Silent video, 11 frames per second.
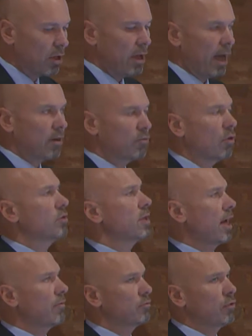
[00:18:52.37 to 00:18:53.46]
and of course they
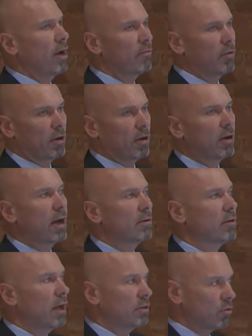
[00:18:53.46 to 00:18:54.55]
have to have
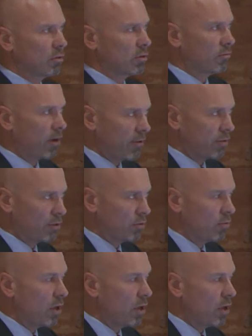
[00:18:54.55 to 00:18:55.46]
a source of revenue.